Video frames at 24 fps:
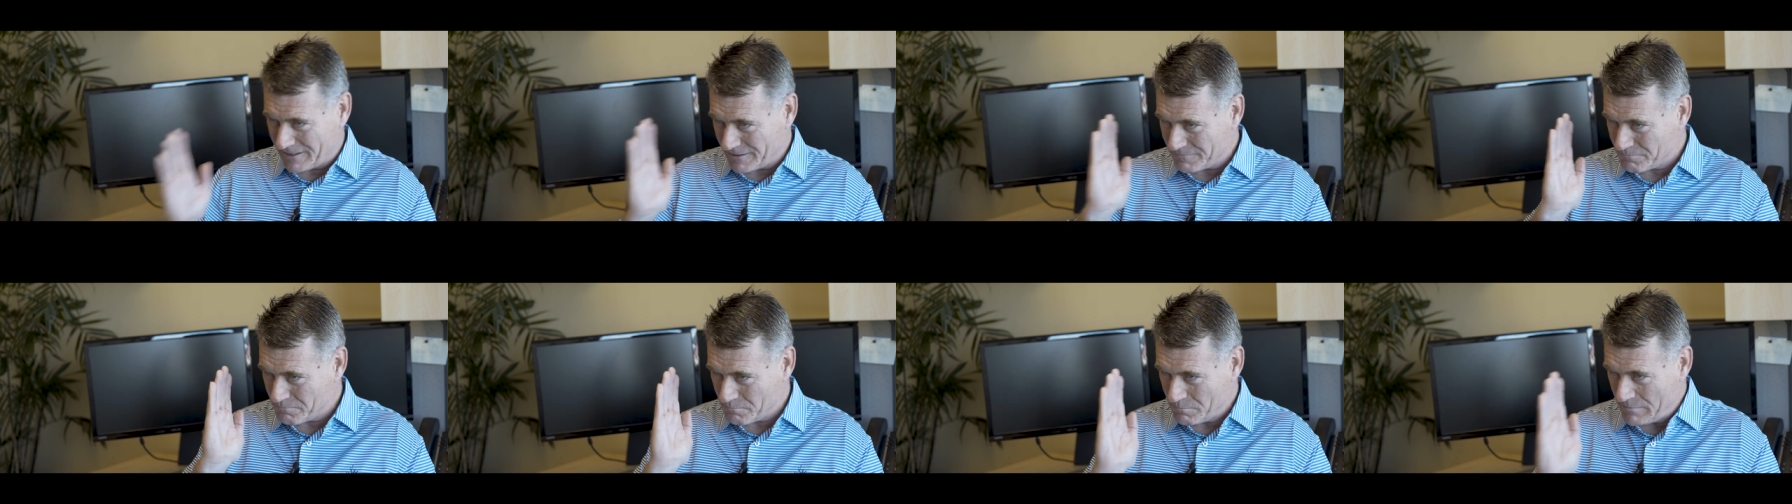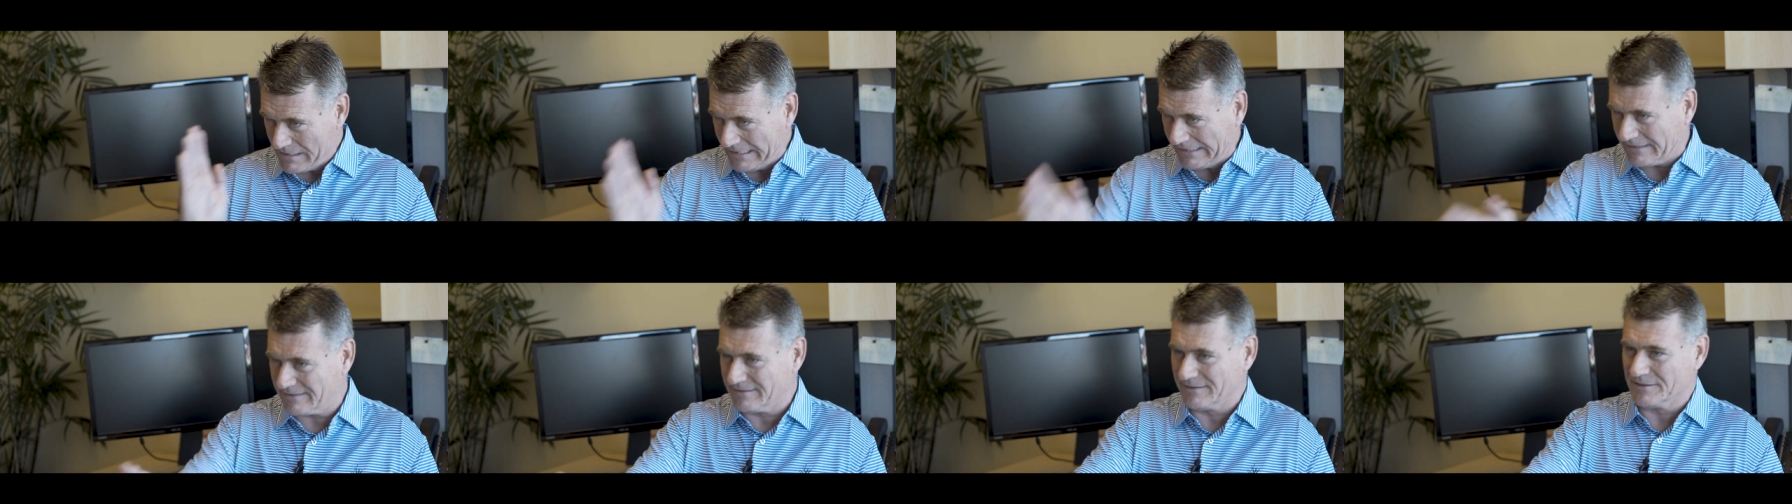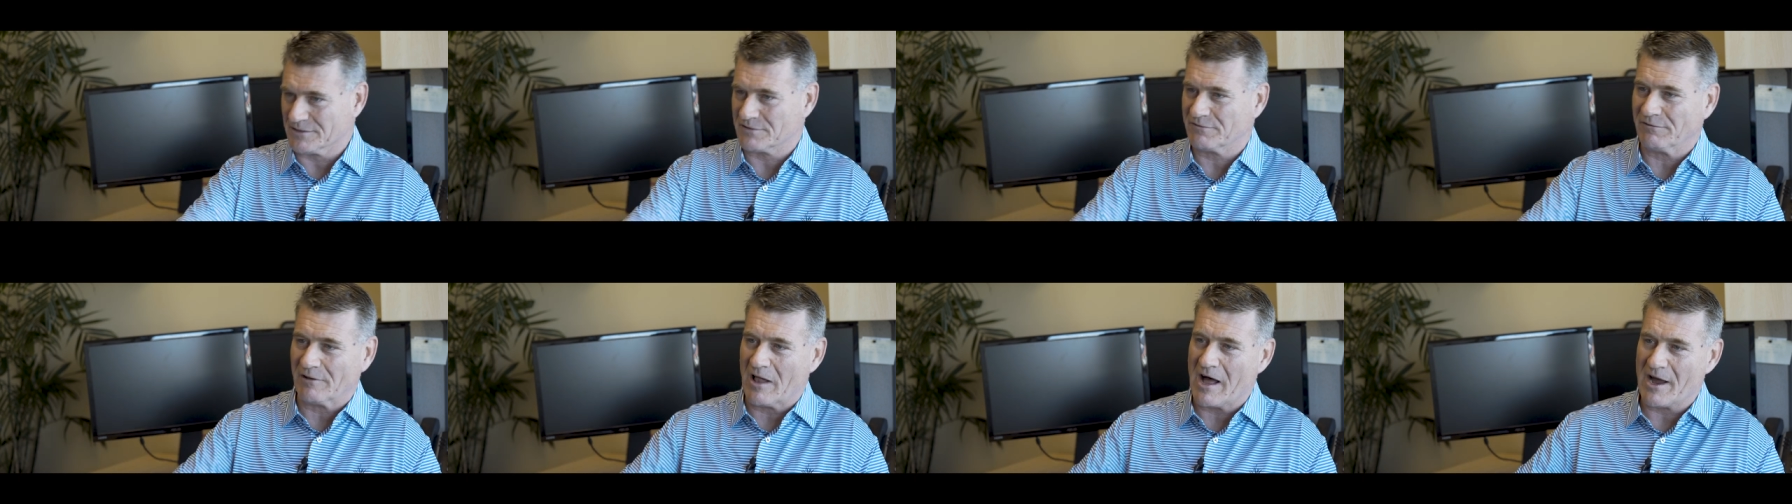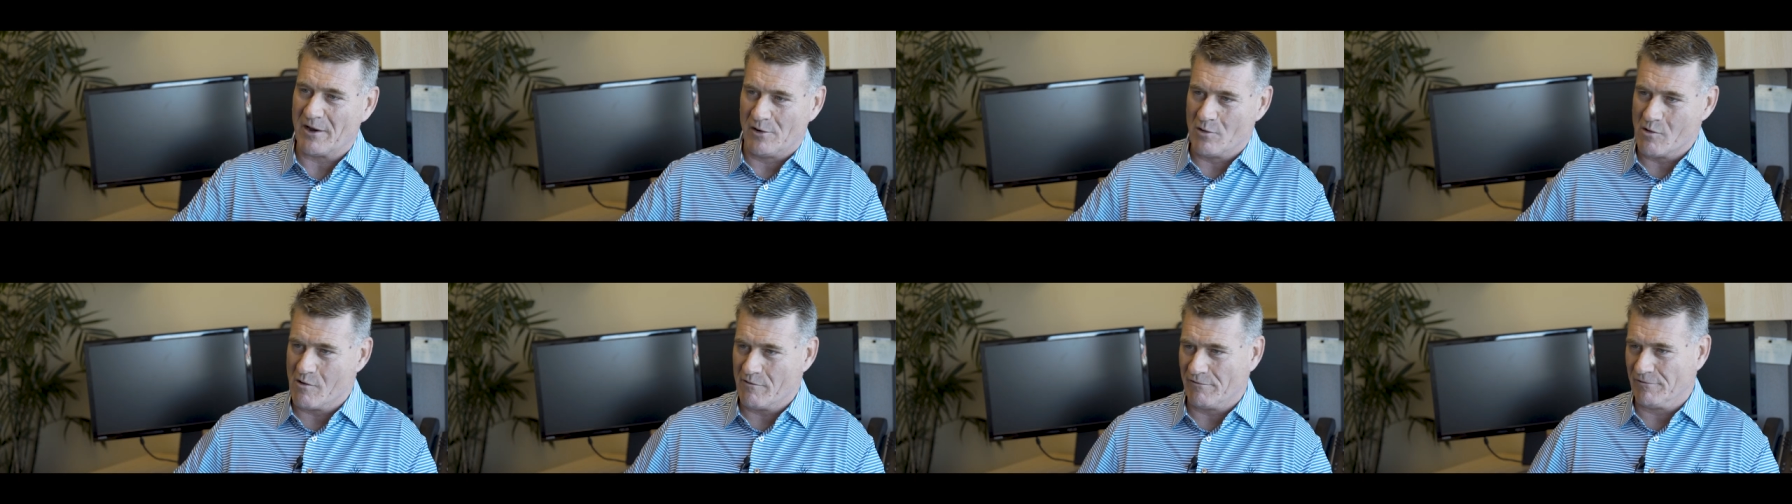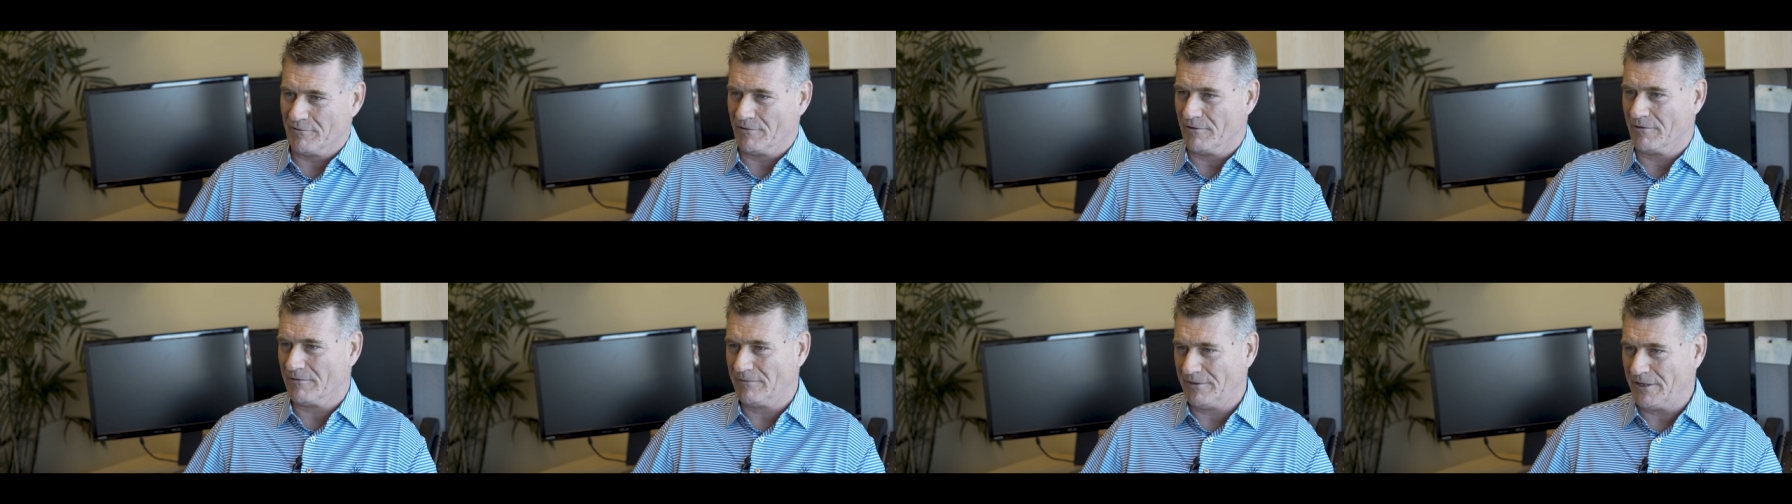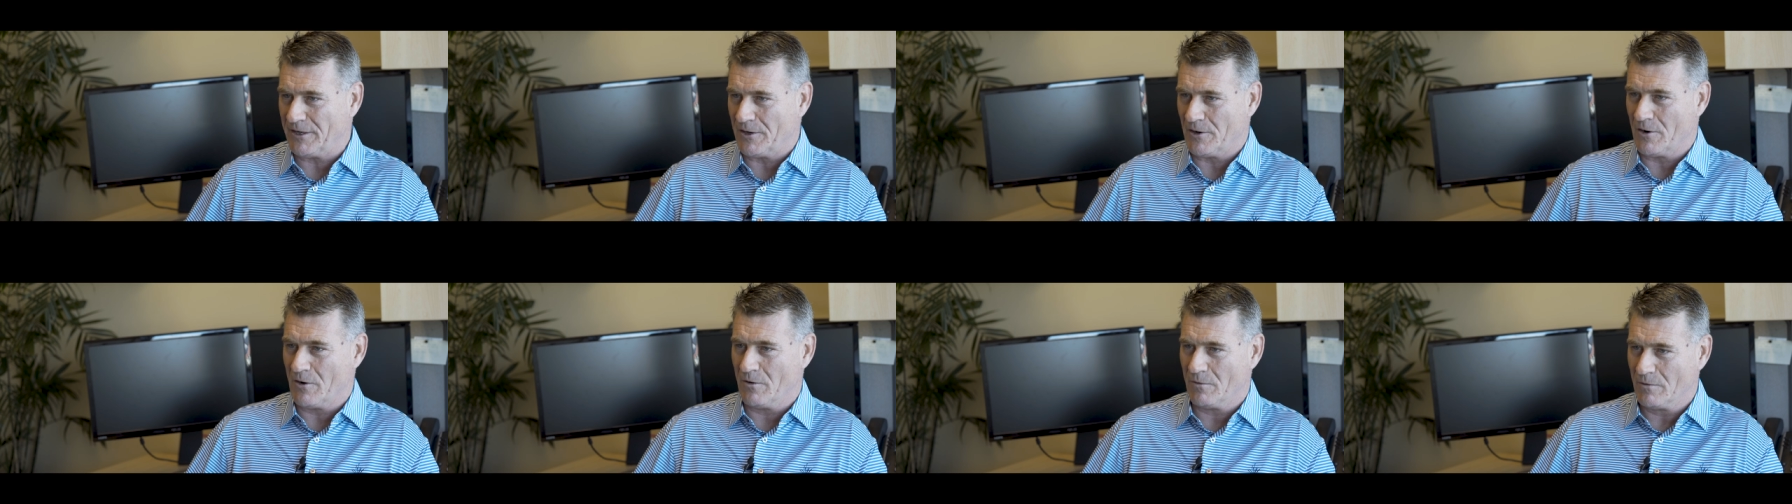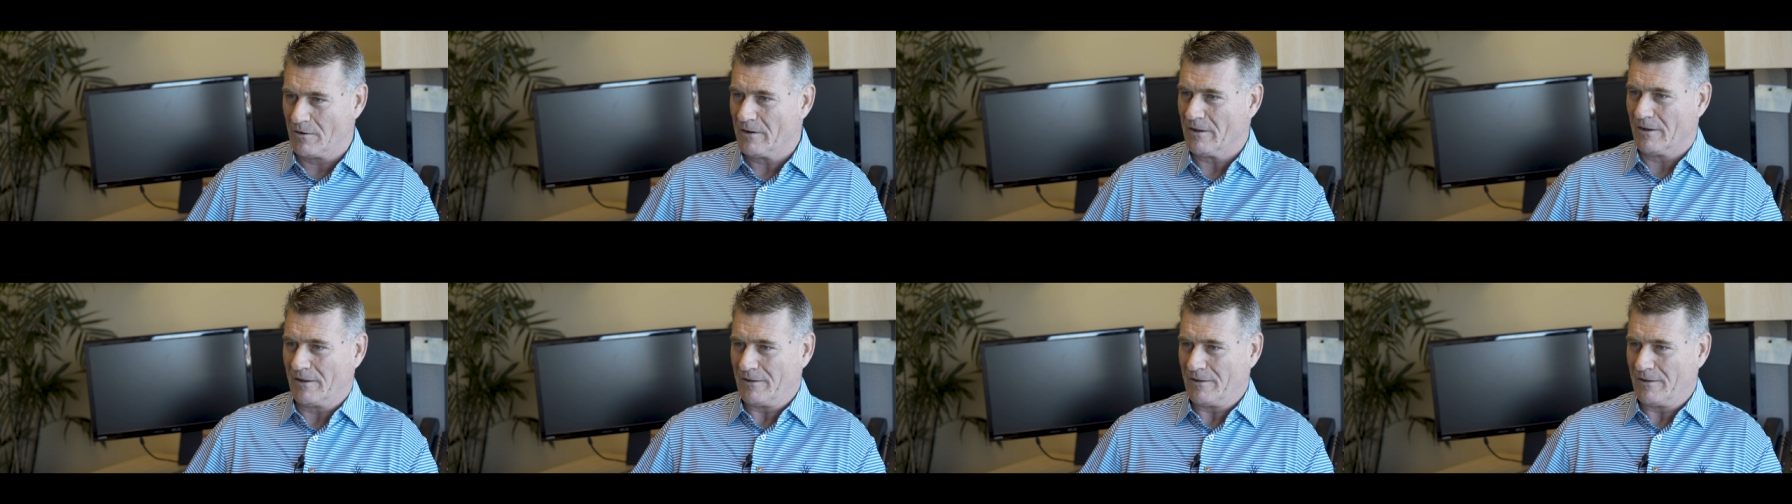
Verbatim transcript: and make this flyover, you know,